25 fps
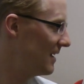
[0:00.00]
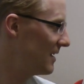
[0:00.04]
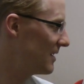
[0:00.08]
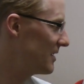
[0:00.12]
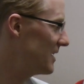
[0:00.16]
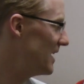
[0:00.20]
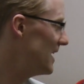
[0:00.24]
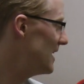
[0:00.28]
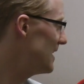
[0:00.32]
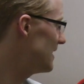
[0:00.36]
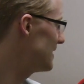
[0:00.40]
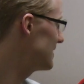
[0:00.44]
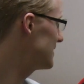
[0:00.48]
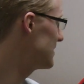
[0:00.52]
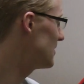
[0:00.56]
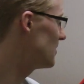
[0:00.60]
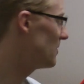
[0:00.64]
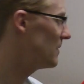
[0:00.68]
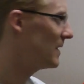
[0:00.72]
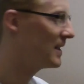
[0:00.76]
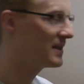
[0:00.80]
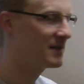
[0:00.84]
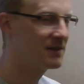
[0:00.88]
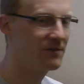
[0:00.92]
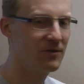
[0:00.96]
Okay,
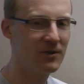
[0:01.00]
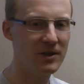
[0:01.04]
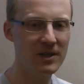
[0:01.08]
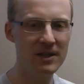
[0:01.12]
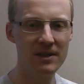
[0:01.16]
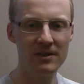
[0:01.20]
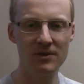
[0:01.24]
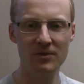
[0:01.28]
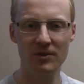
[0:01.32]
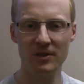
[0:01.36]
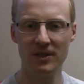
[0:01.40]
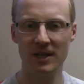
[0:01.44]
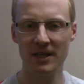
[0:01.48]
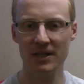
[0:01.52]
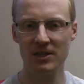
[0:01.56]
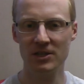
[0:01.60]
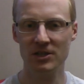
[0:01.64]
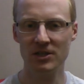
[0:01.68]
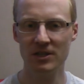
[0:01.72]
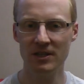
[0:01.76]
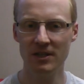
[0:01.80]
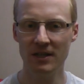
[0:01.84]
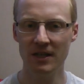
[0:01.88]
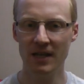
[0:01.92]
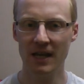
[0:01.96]
so that's for the
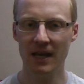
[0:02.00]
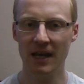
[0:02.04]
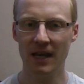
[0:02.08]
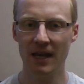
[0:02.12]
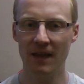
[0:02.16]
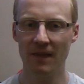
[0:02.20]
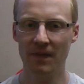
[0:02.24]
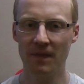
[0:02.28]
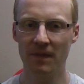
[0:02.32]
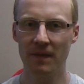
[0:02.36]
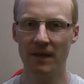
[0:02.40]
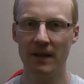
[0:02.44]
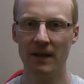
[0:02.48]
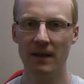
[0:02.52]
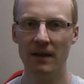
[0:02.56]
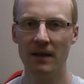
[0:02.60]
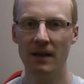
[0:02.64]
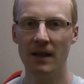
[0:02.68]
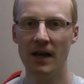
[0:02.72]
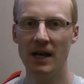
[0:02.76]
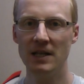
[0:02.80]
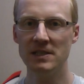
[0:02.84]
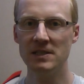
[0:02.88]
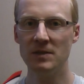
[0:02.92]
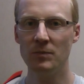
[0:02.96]
introduction, and the
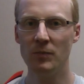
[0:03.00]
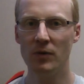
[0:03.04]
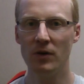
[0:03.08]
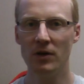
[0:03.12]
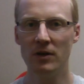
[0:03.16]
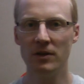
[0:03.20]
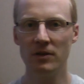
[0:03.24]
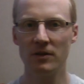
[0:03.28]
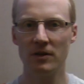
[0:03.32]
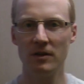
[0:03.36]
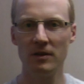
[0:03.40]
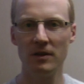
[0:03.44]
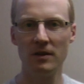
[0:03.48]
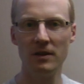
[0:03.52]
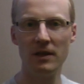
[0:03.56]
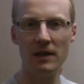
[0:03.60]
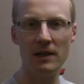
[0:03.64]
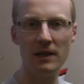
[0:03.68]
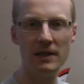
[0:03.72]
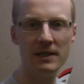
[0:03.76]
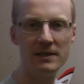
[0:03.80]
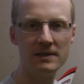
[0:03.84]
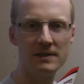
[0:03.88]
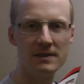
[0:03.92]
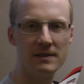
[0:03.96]
last point on the
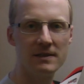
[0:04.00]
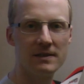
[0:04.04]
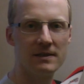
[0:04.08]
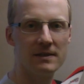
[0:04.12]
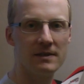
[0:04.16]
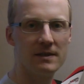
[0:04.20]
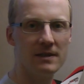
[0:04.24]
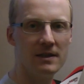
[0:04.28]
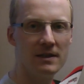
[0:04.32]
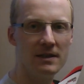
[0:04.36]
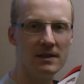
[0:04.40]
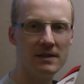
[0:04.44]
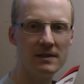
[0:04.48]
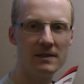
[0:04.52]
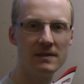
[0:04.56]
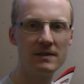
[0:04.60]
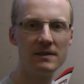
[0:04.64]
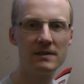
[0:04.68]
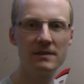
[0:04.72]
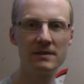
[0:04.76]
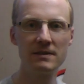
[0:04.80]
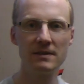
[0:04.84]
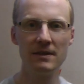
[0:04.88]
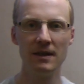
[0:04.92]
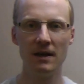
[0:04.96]
list
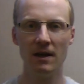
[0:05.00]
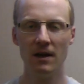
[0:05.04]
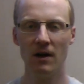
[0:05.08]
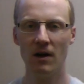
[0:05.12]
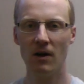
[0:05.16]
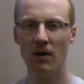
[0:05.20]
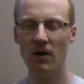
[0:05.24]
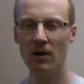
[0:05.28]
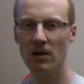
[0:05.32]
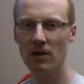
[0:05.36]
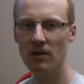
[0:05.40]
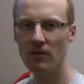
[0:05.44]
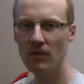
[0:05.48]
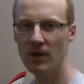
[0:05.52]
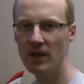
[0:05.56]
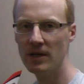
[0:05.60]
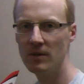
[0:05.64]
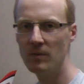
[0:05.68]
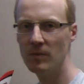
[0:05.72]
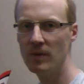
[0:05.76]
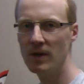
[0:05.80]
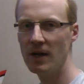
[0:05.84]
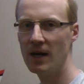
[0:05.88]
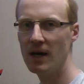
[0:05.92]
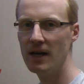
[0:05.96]
is
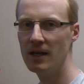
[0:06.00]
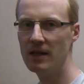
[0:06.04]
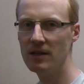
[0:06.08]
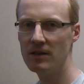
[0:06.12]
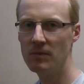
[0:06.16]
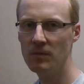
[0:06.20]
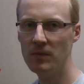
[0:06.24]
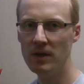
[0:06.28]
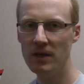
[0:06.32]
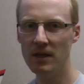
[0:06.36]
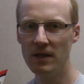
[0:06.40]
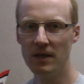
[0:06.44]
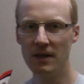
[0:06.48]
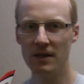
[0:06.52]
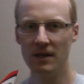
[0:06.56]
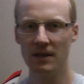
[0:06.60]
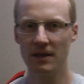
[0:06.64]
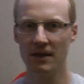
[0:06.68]
already behind me.